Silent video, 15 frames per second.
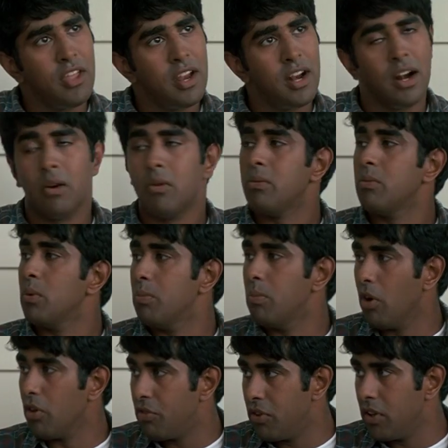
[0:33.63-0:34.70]
there, we're
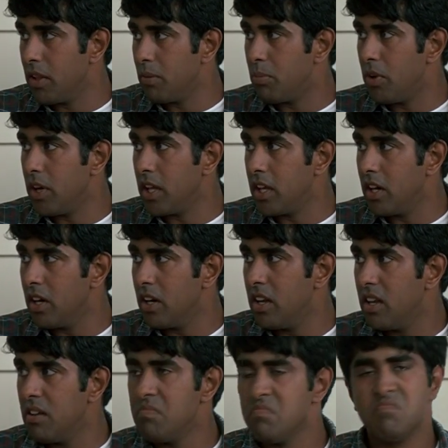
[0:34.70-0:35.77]
both feeling pretty
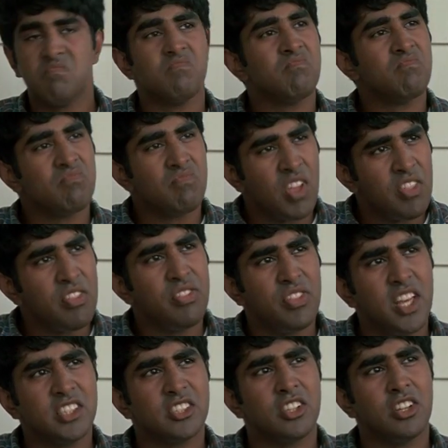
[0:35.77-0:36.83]
good.
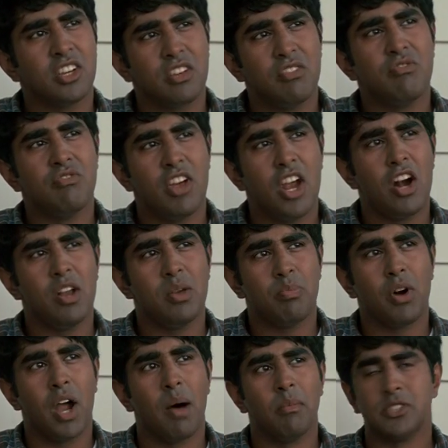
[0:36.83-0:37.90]
Things are looking very
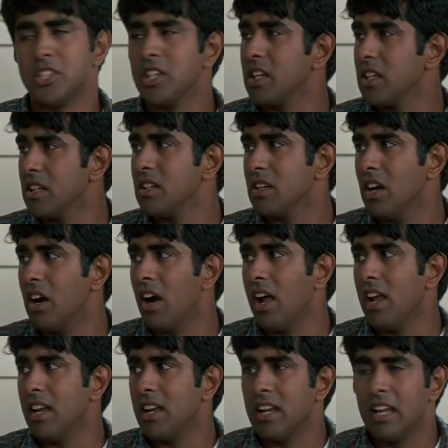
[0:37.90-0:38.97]
promising, all right?